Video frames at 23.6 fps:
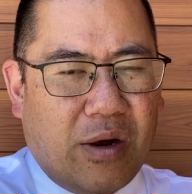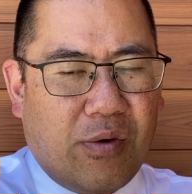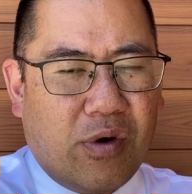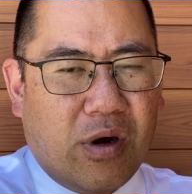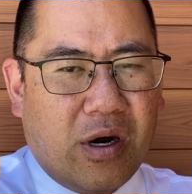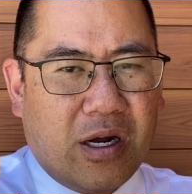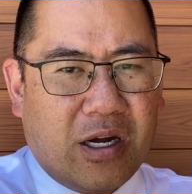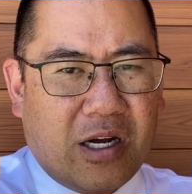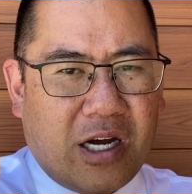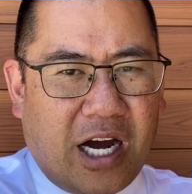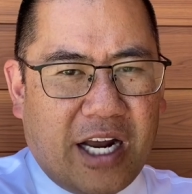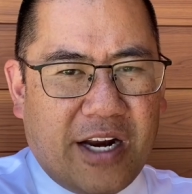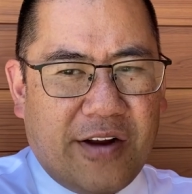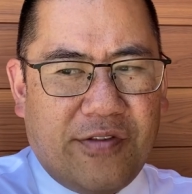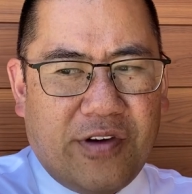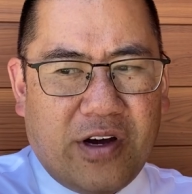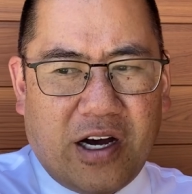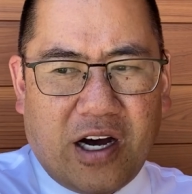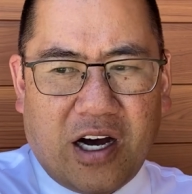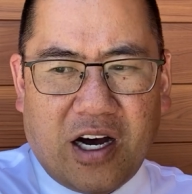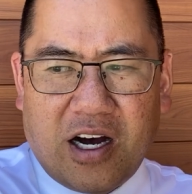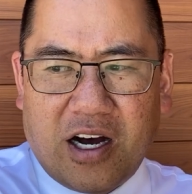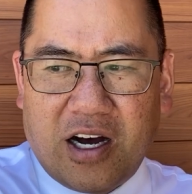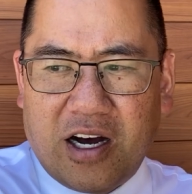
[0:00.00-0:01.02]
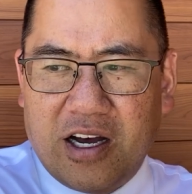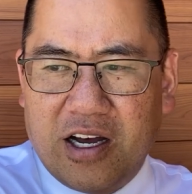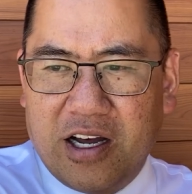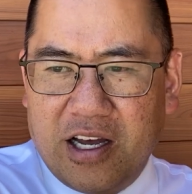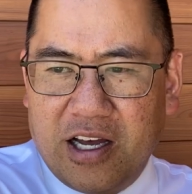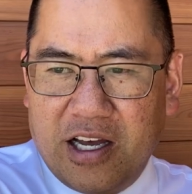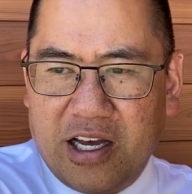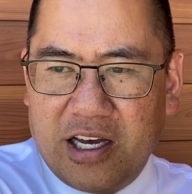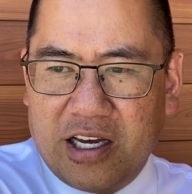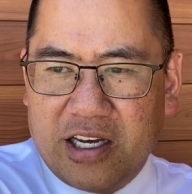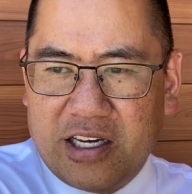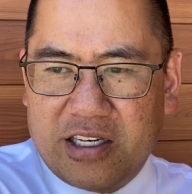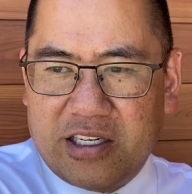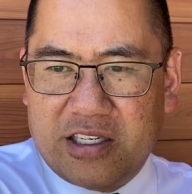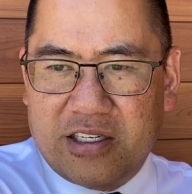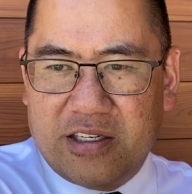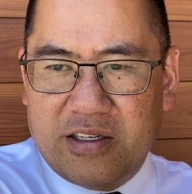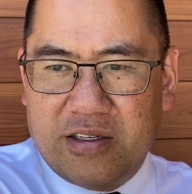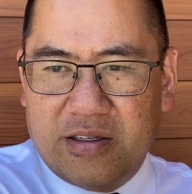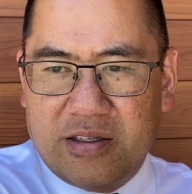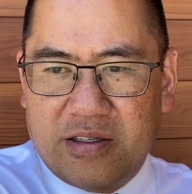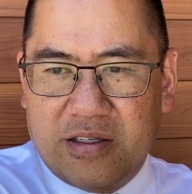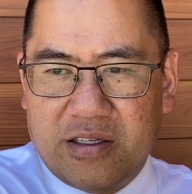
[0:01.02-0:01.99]
were kind of a
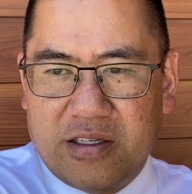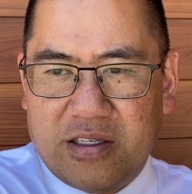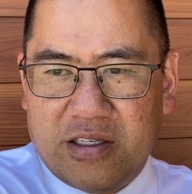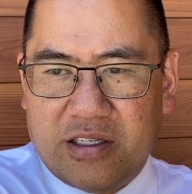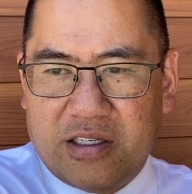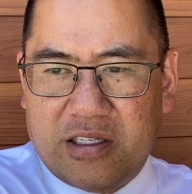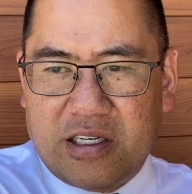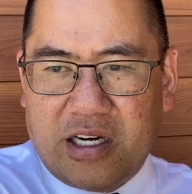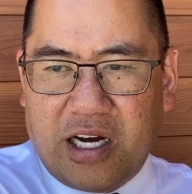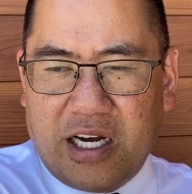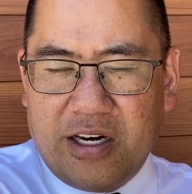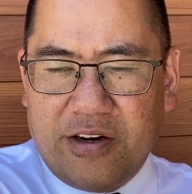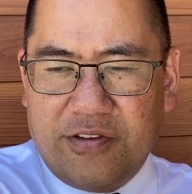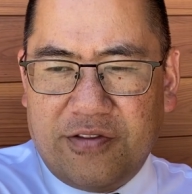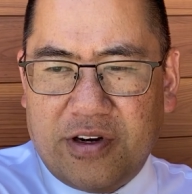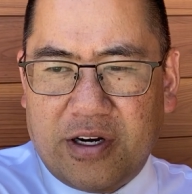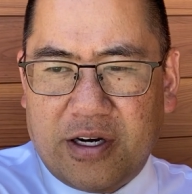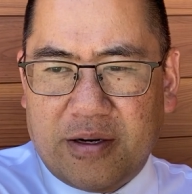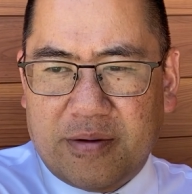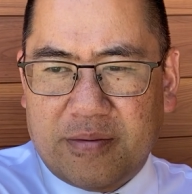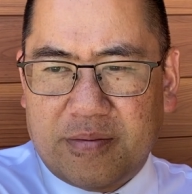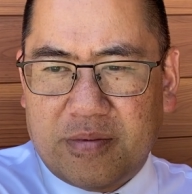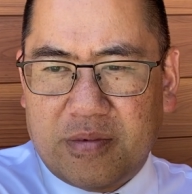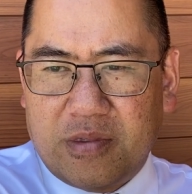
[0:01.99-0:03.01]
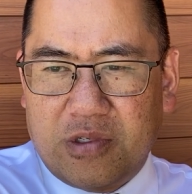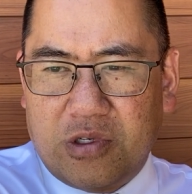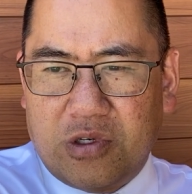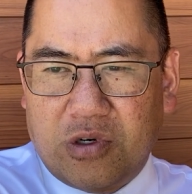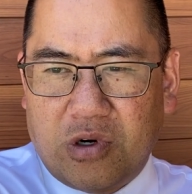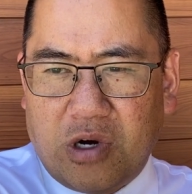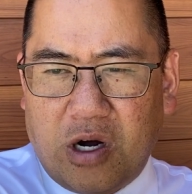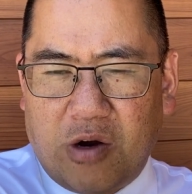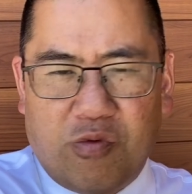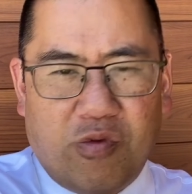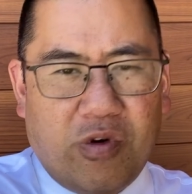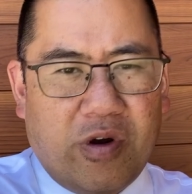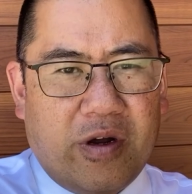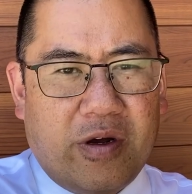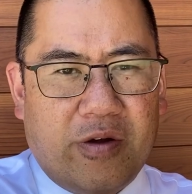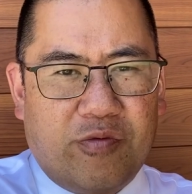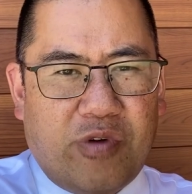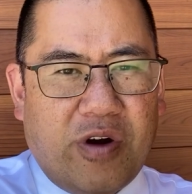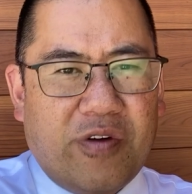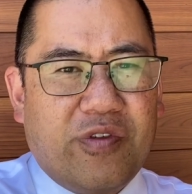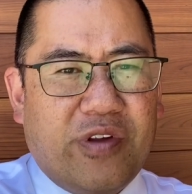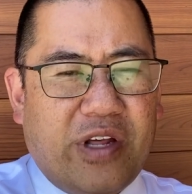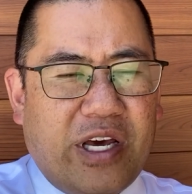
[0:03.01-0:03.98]
kind of a um, you know a, re- a
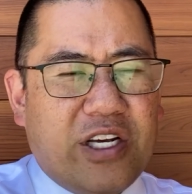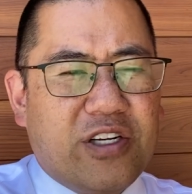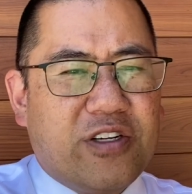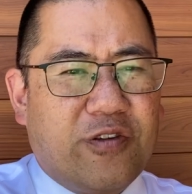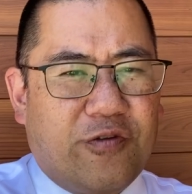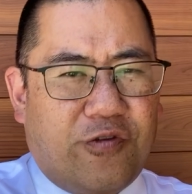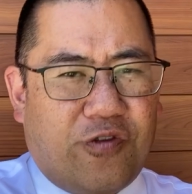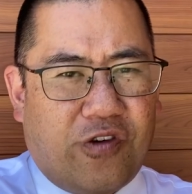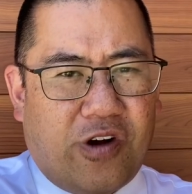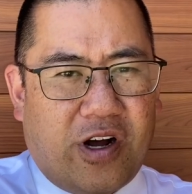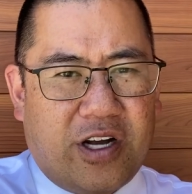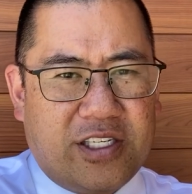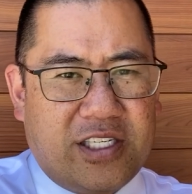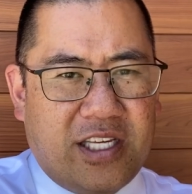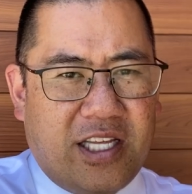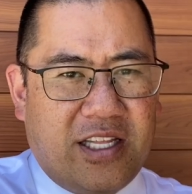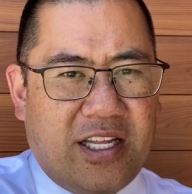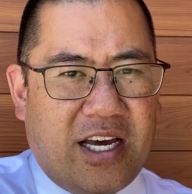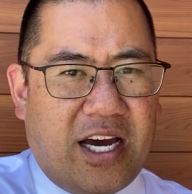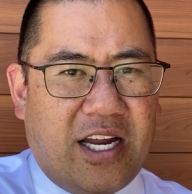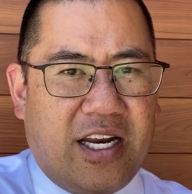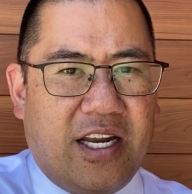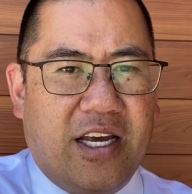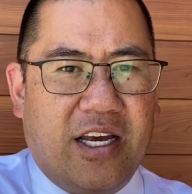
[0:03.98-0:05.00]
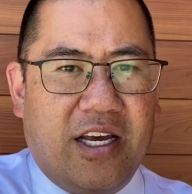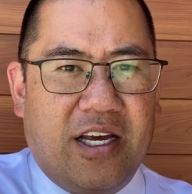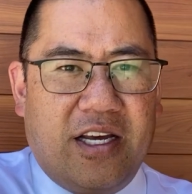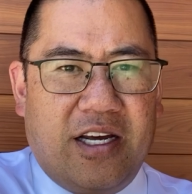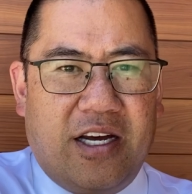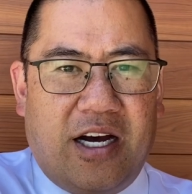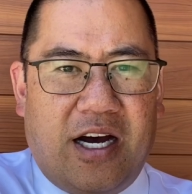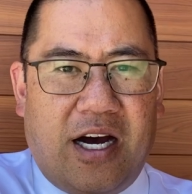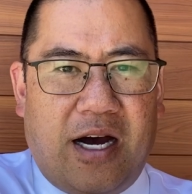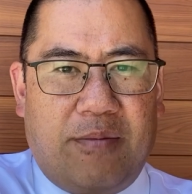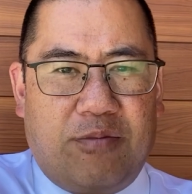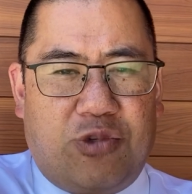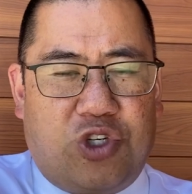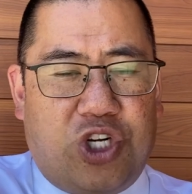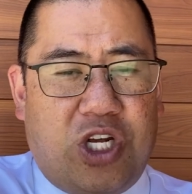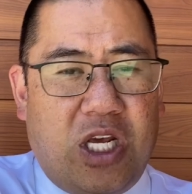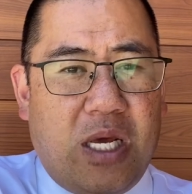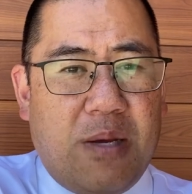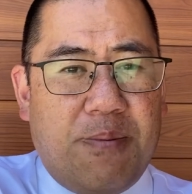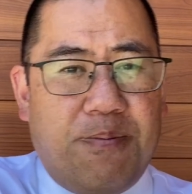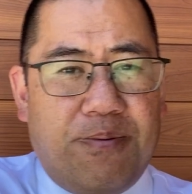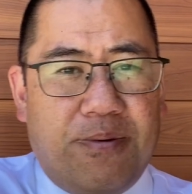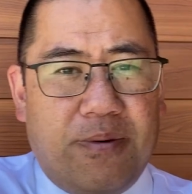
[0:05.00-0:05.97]
revelation for us in that um,
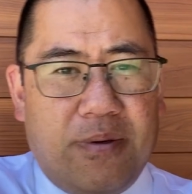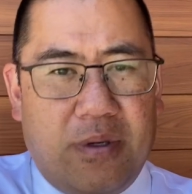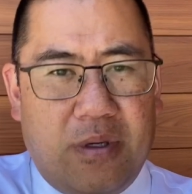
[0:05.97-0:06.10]
cheap,